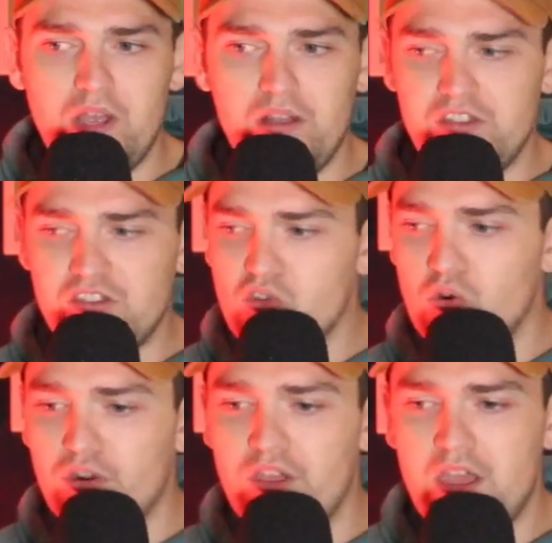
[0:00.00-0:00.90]
He
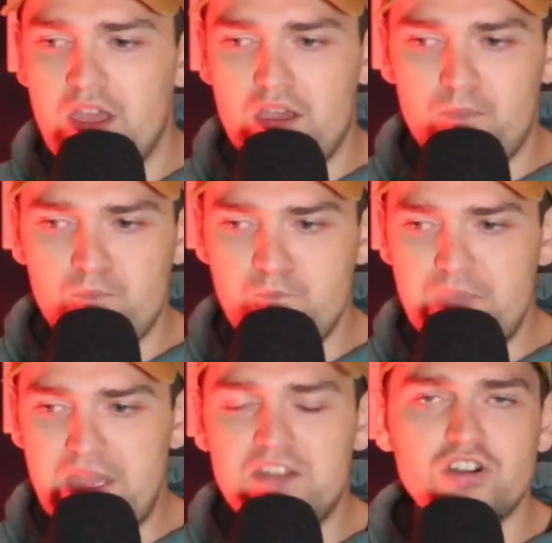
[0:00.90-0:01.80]
scored
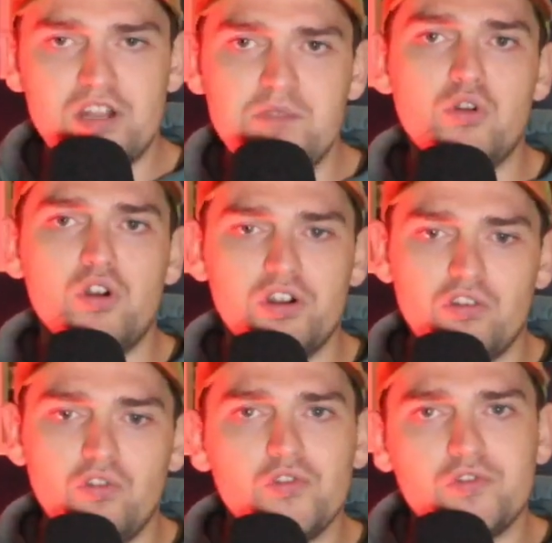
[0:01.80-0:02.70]
majorly important
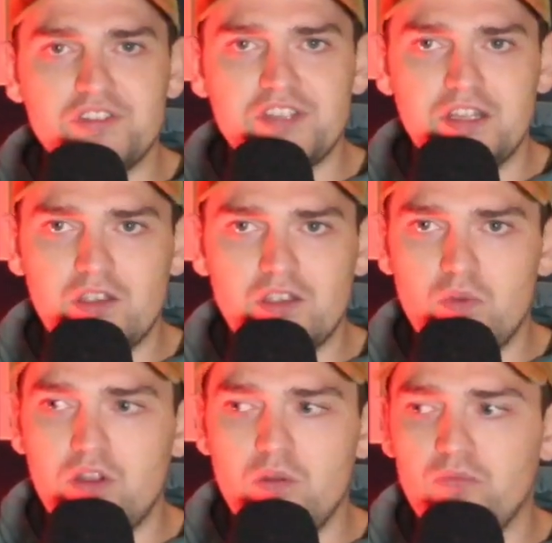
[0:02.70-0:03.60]
goals for Celtic when it
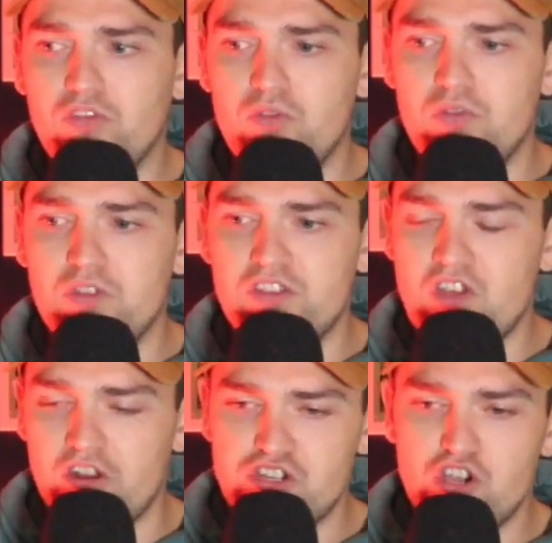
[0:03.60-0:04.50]
comes to the
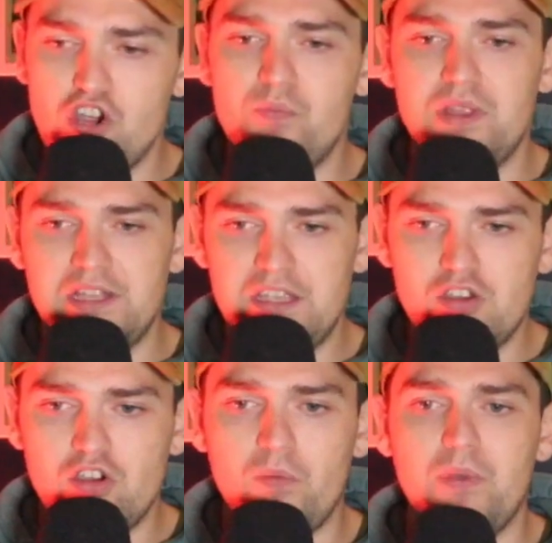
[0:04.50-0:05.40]
Scottish Cup and League
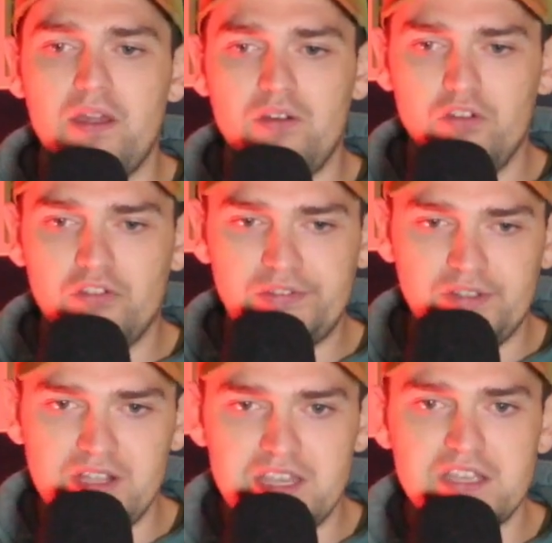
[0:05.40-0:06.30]
Cup and also the
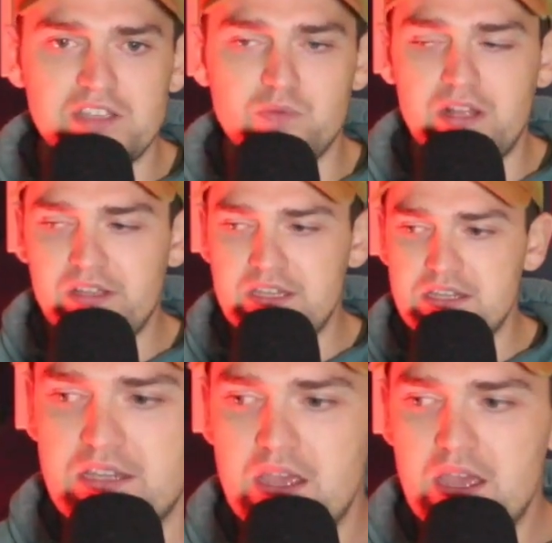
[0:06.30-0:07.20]
league as well. He
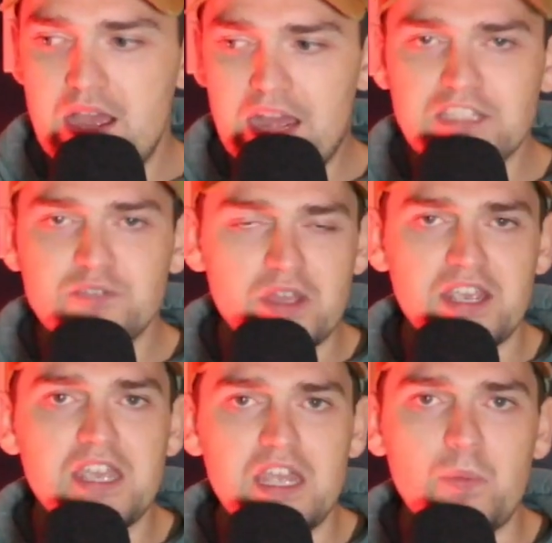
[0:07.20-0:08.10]
has been a
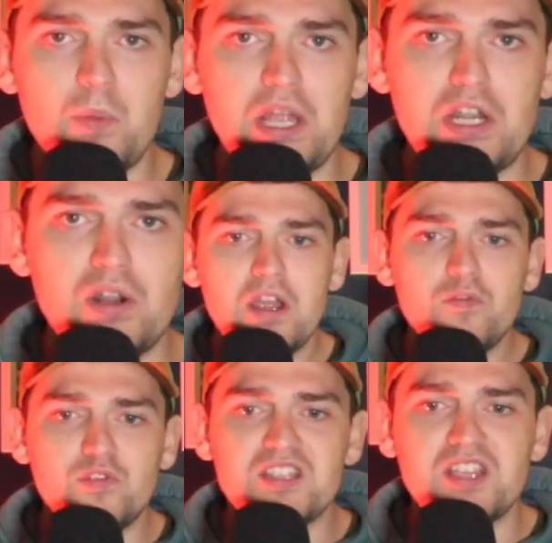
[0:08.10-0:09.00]
key player
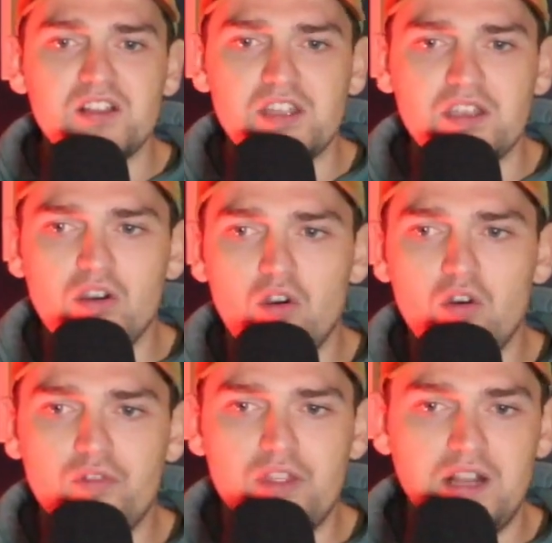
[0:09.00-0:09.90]
for Celtic over
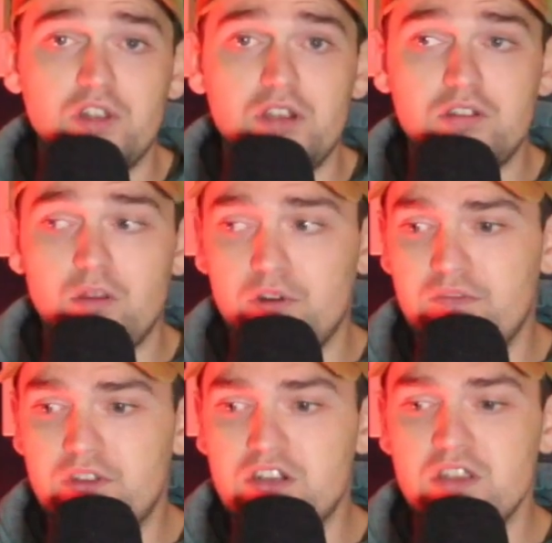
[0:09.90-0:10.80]
the last number of
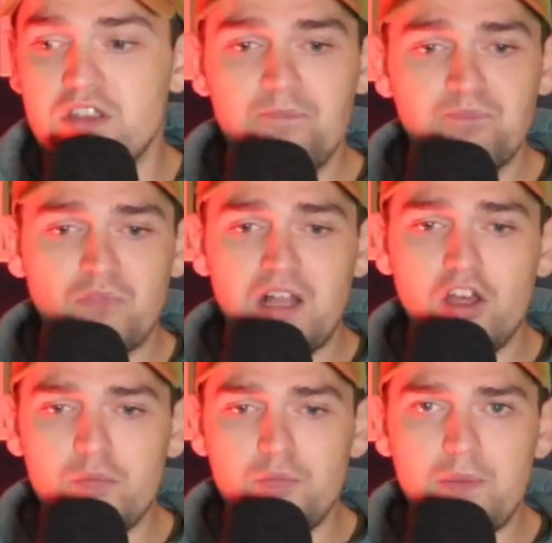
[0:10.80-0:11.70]
years. A lot
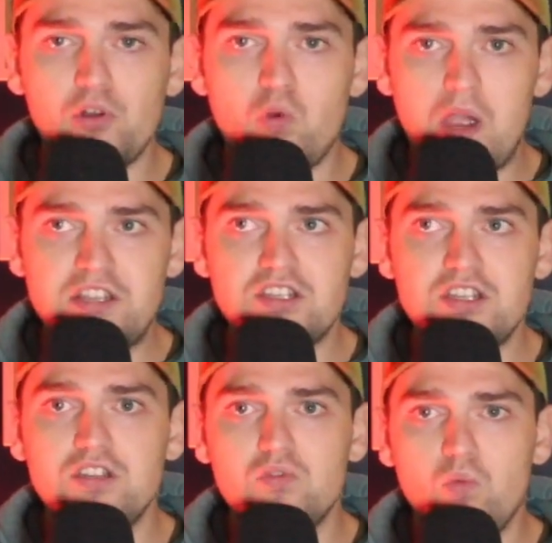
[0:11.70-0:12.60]
of people
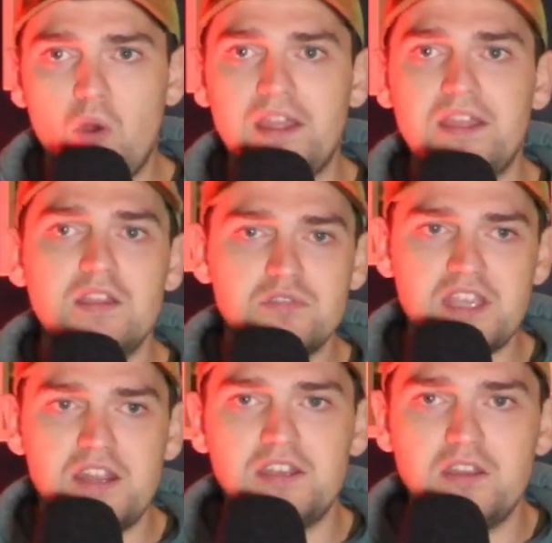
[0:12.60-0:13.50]
questioned why he was
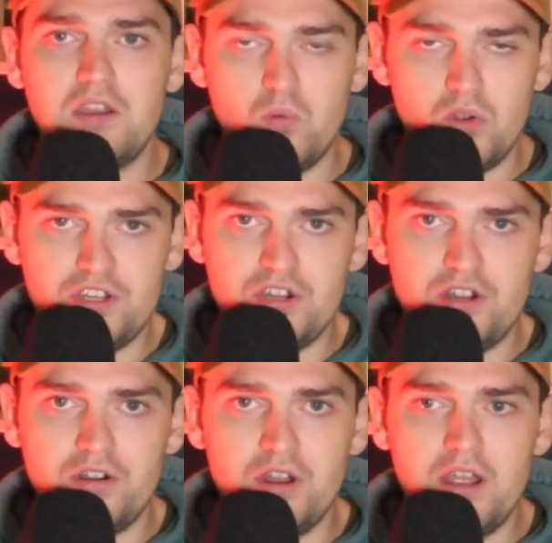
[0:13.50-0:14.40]
getting a one-year
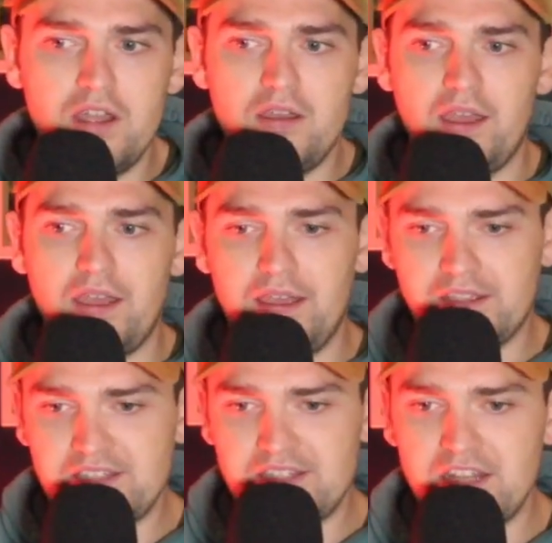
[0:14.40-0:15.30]
uh,
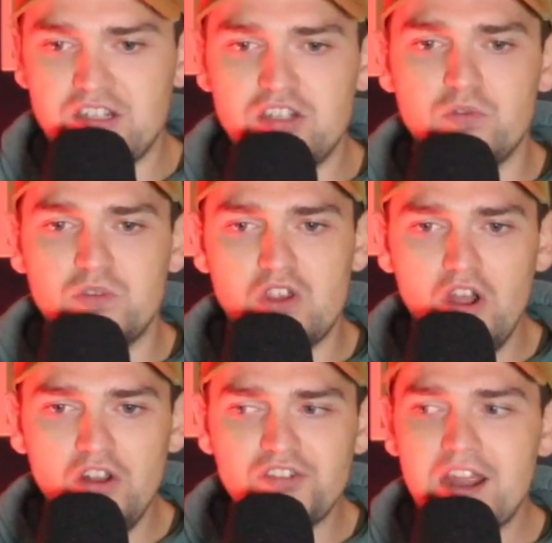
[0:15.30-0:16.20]
extension to his
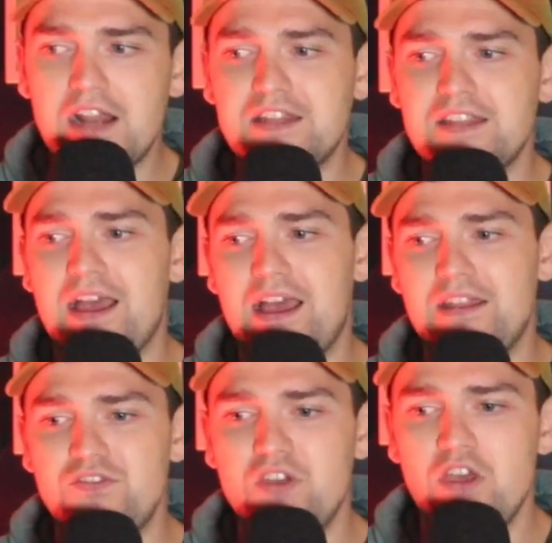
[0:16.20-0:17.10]
contract.
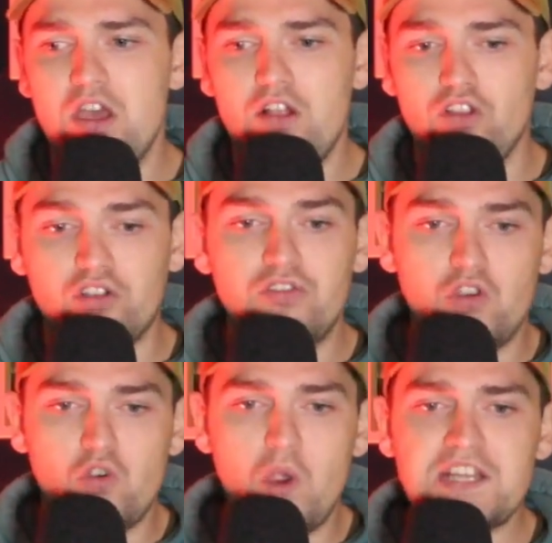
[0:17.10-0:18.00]
And look, the
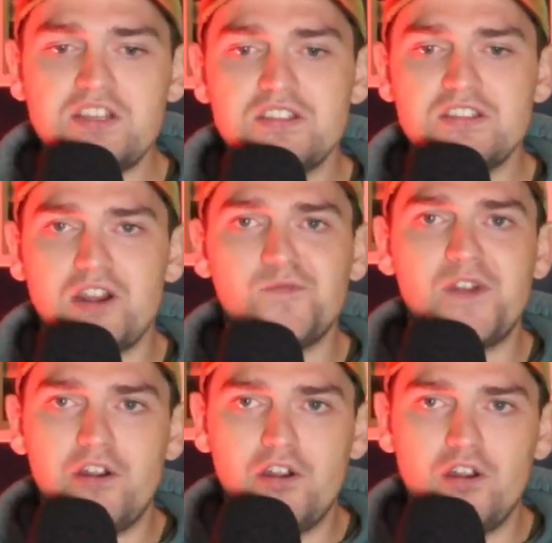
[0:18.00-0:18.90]
questions are
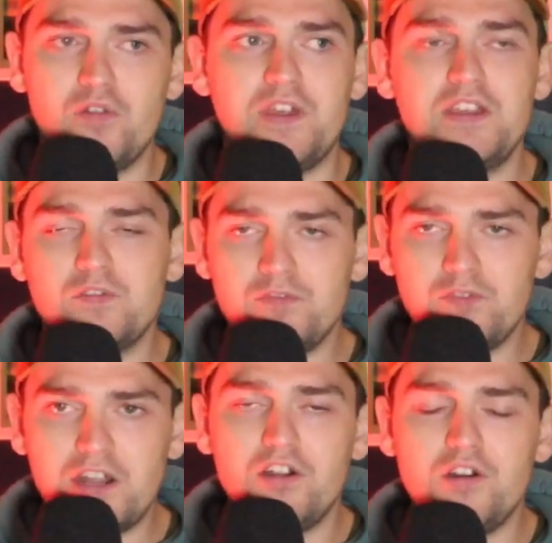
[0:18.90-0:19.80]
fair enough. It is
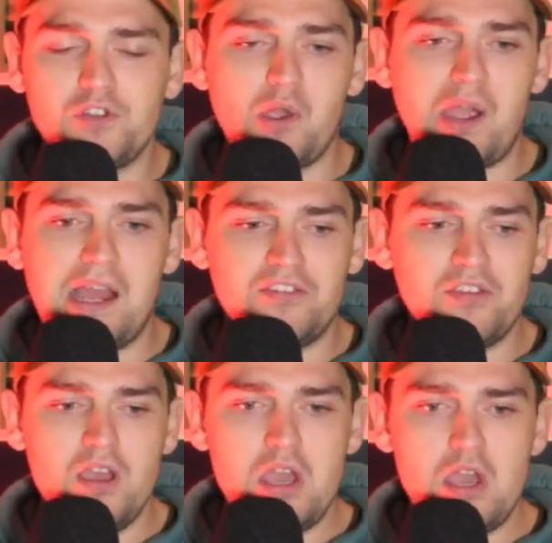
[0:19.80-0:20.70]
fair enough to ask,
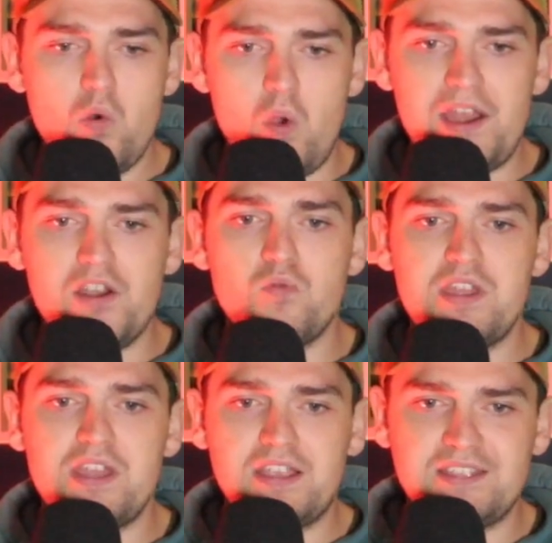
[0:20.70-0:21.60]
why are we
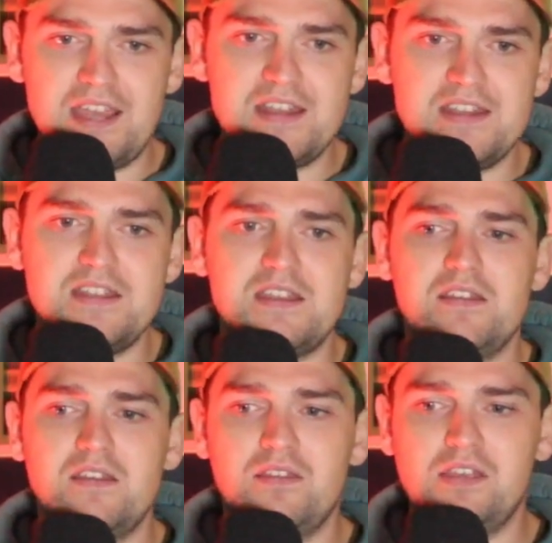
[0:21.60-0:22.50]
extending
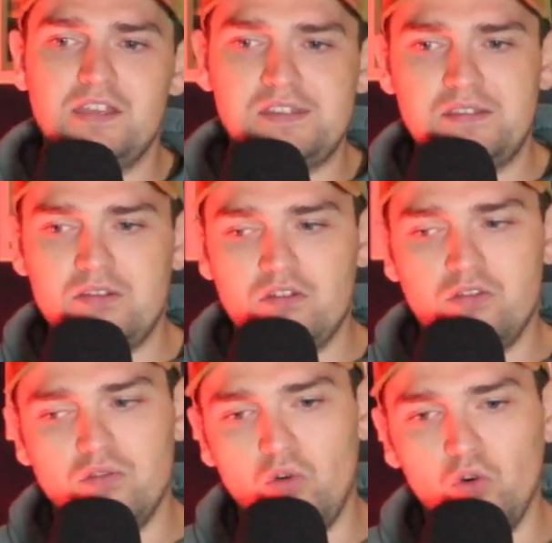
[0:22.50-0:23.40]
this
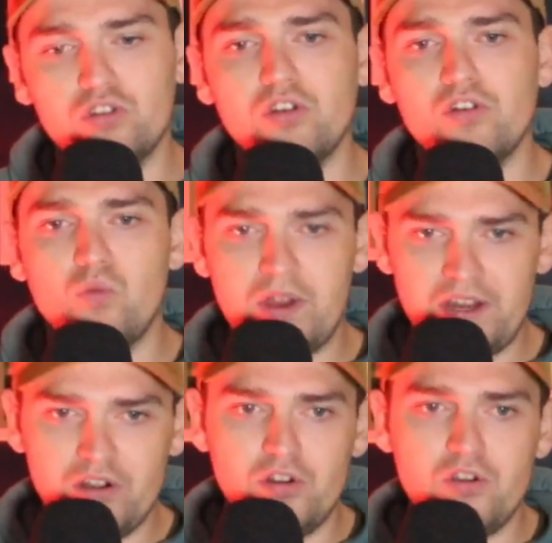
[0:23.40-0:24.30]
older
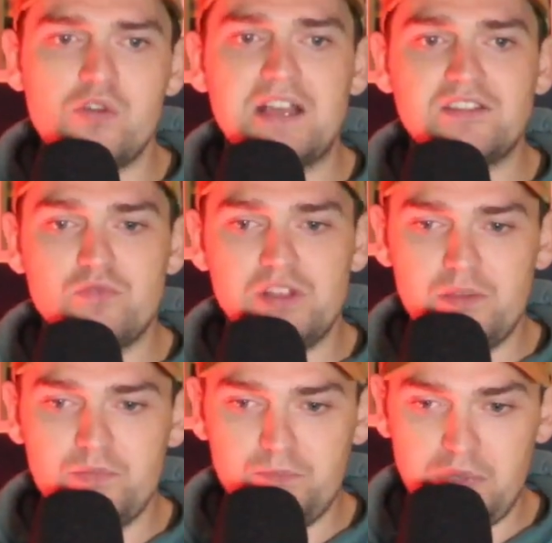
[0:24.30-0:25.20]
winger who hasn't really
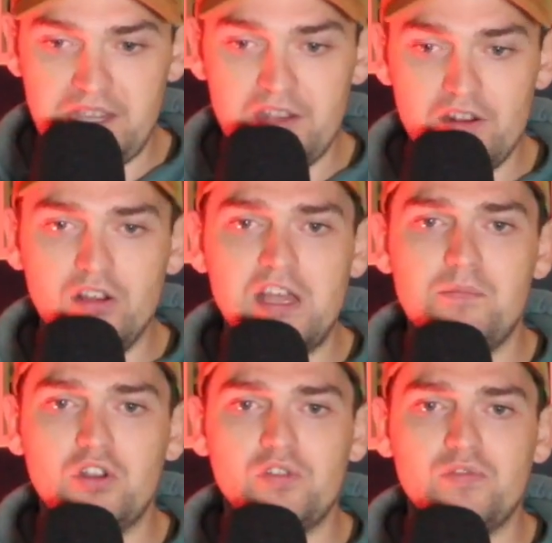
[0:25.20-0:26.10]
played all that
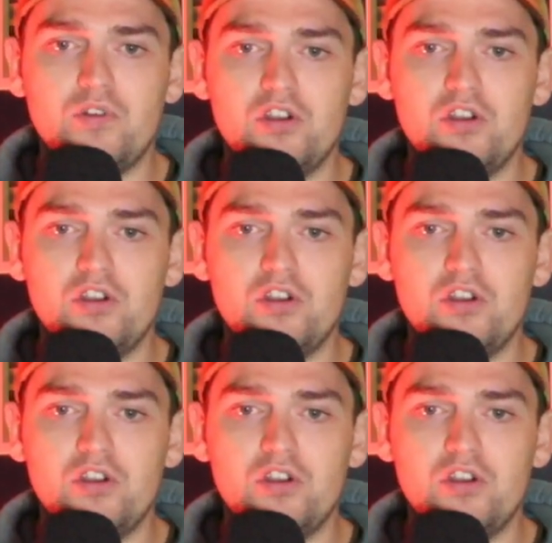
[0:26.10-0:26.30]
much for us?